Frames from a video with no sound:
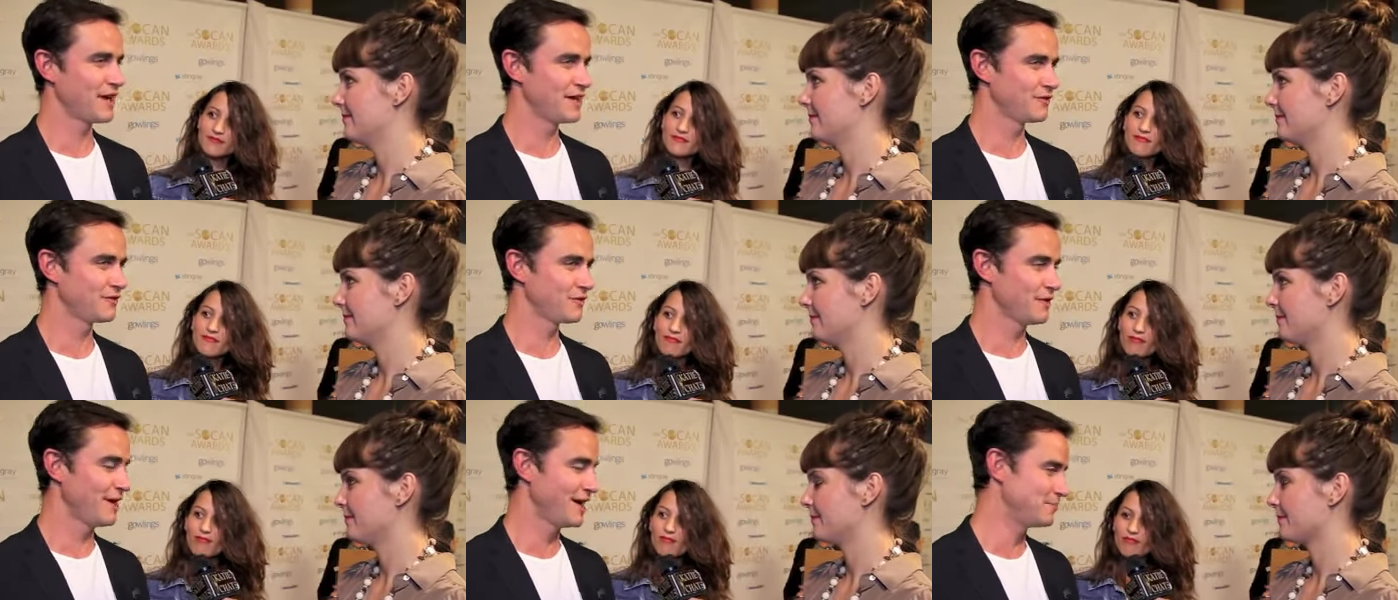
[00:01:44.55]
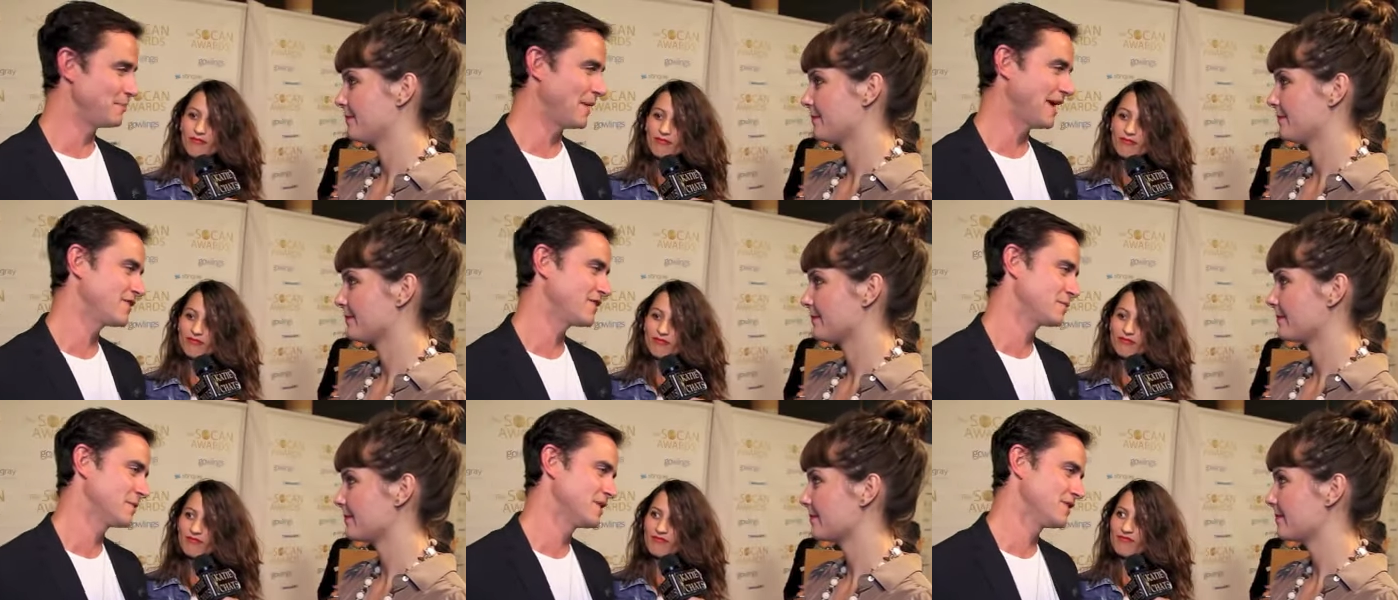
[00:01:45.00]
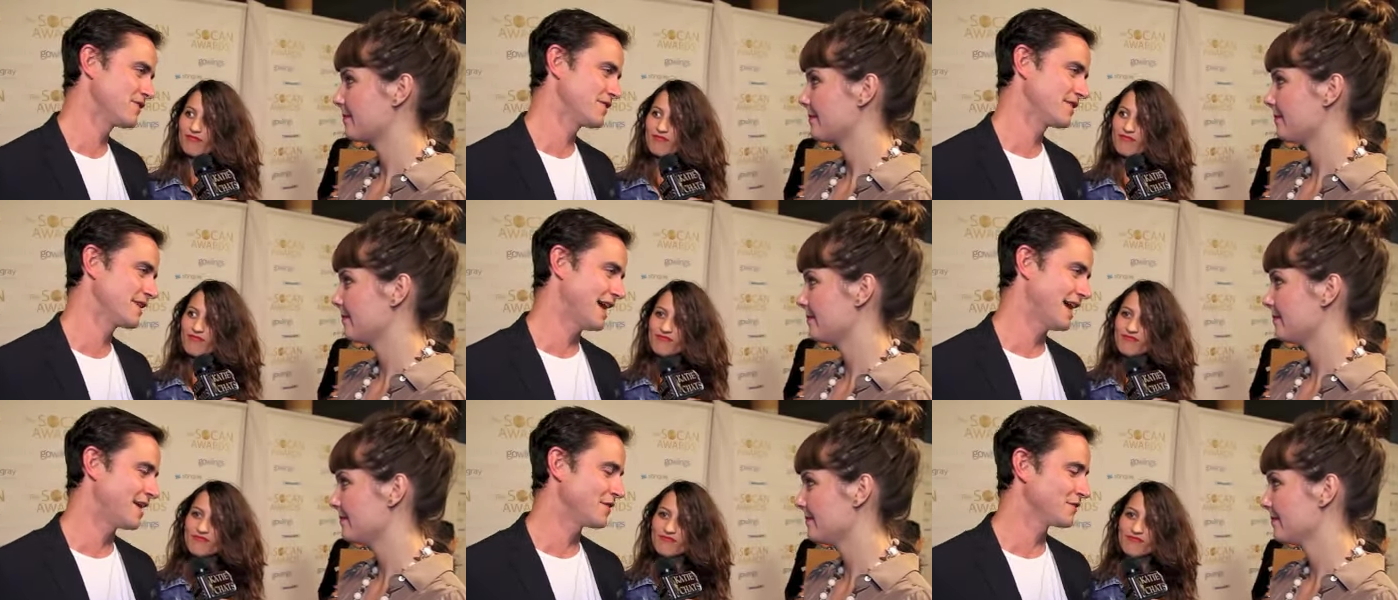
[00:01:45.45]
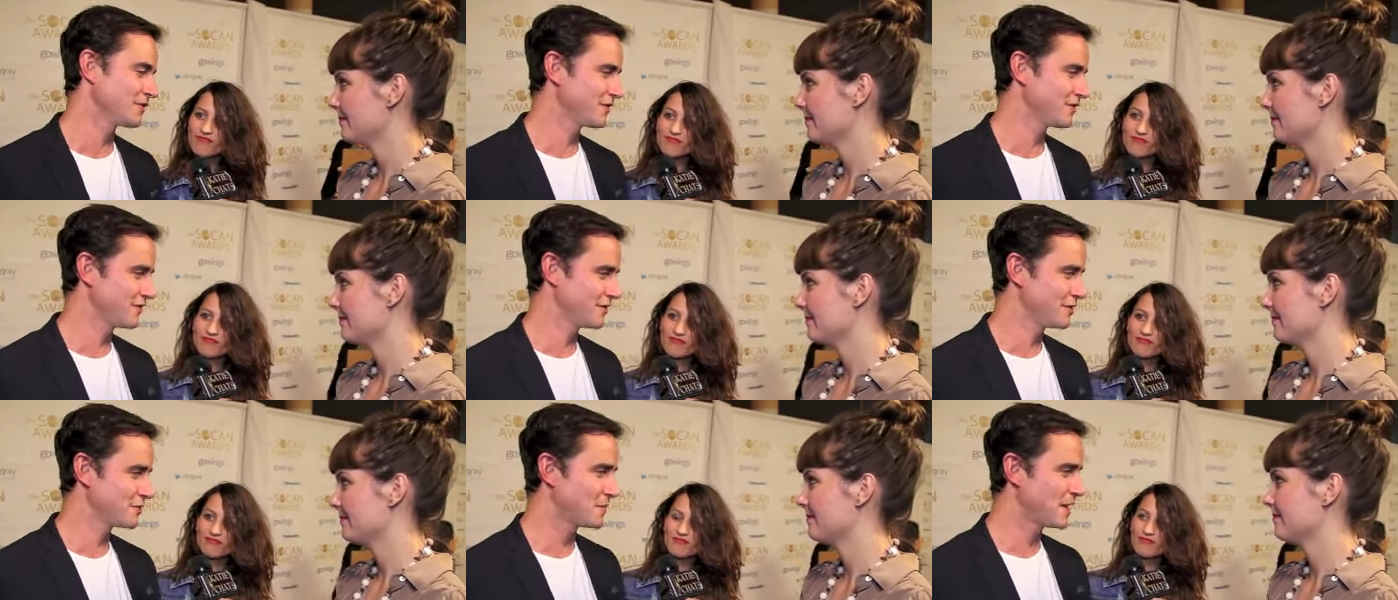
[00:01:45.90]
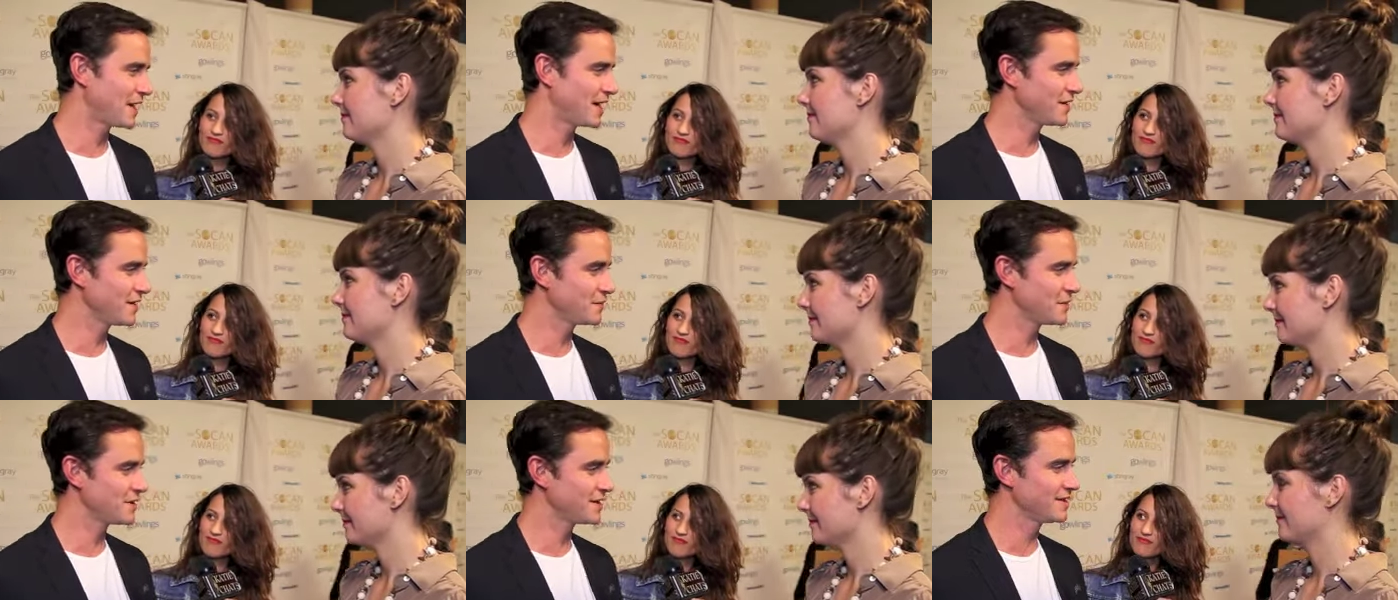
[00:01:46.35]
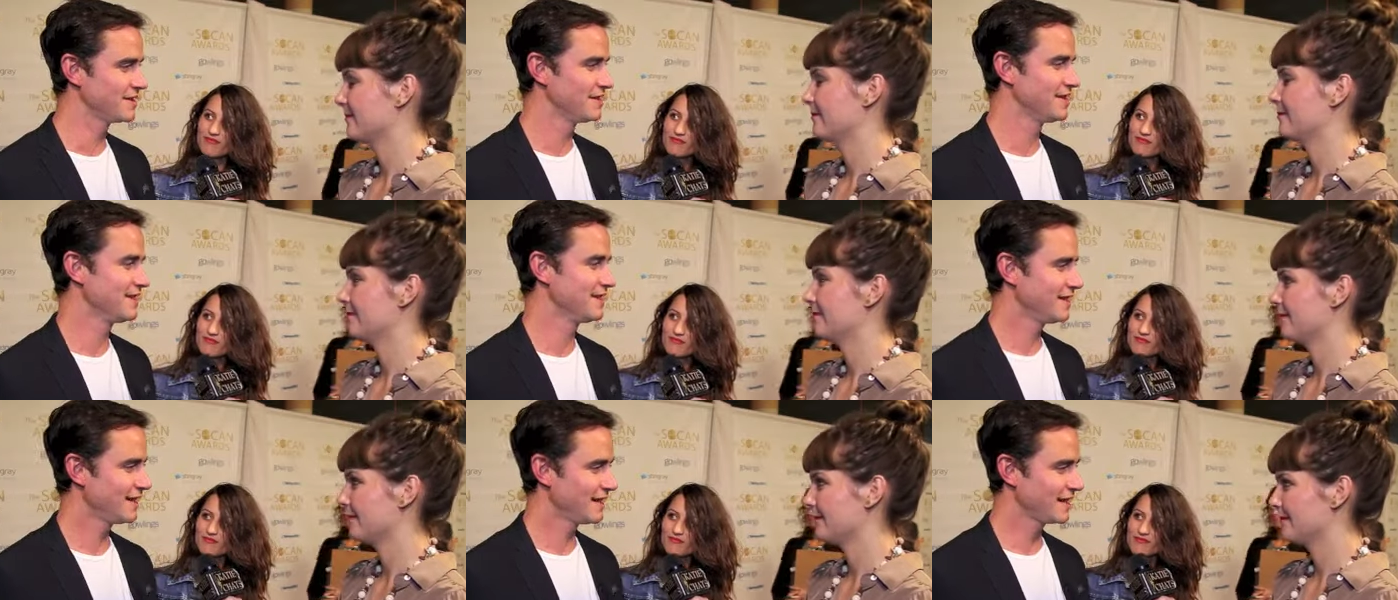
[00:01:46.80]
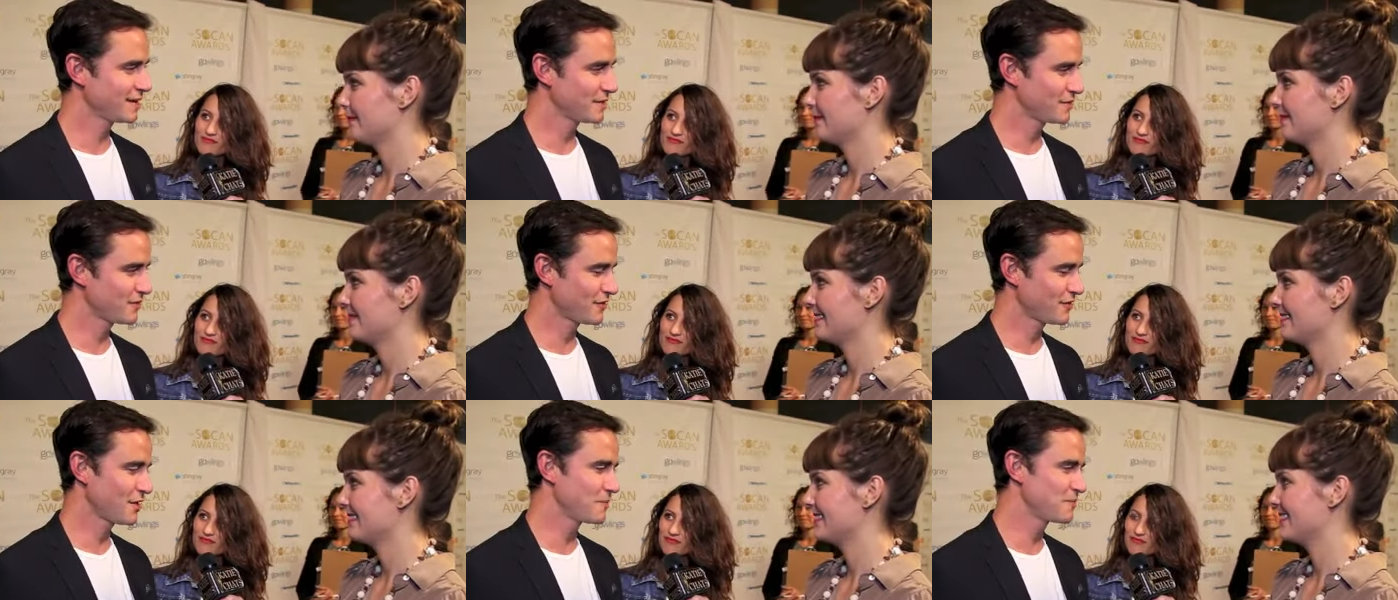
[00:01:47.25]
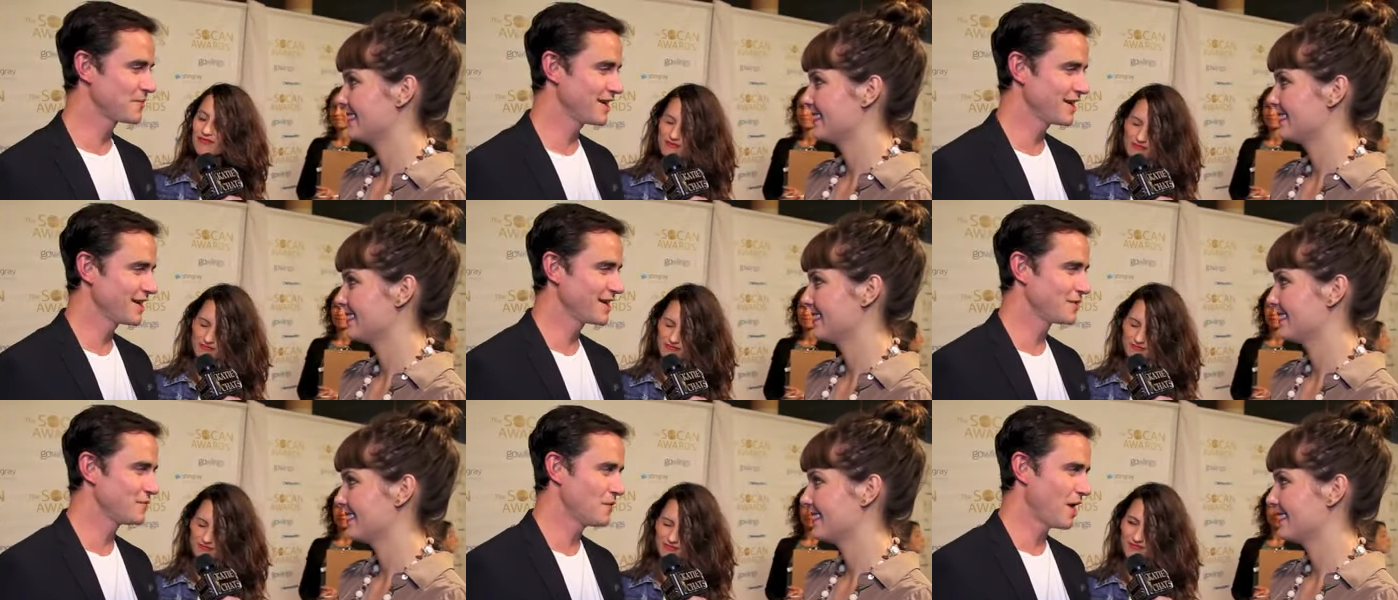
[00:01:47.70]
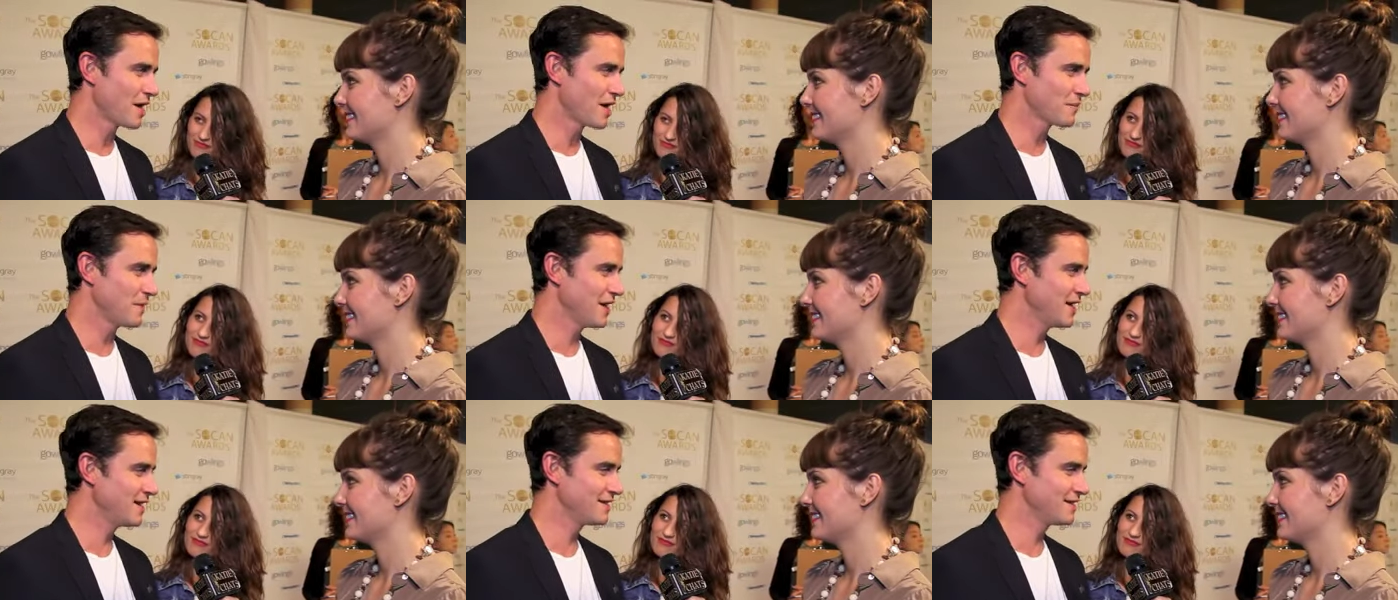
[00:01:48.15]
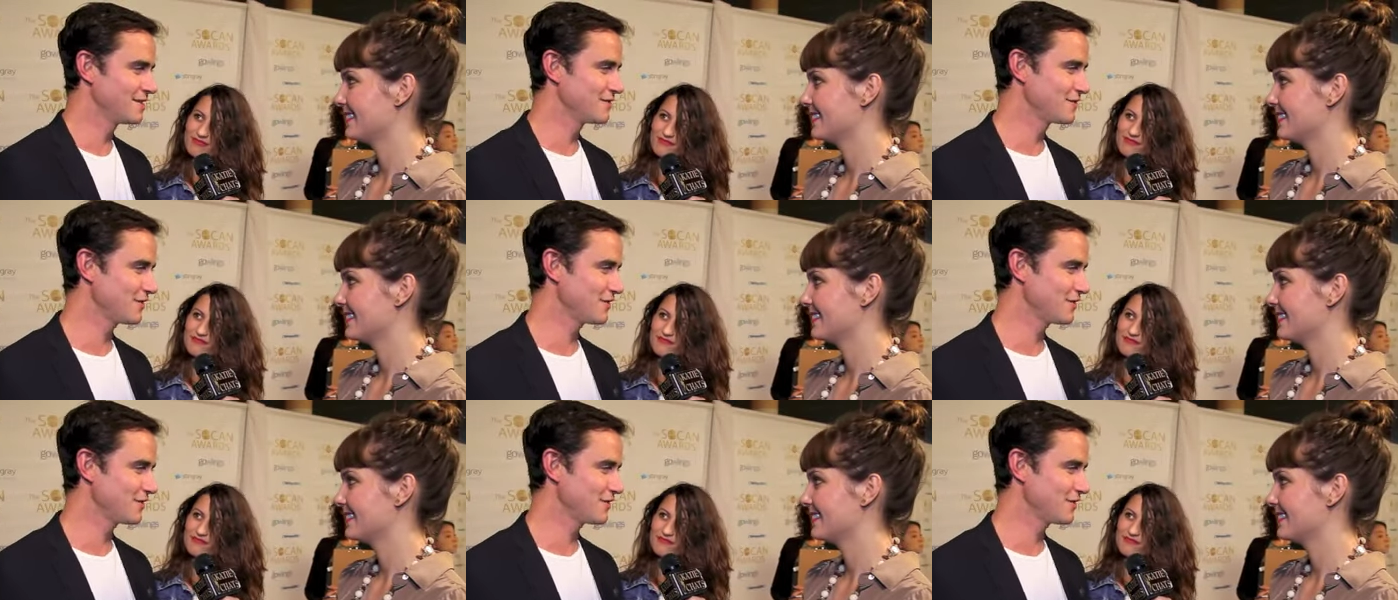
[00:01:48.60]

Speaker 1: friends who had basements and houses nearby where I could start playing in a rock band.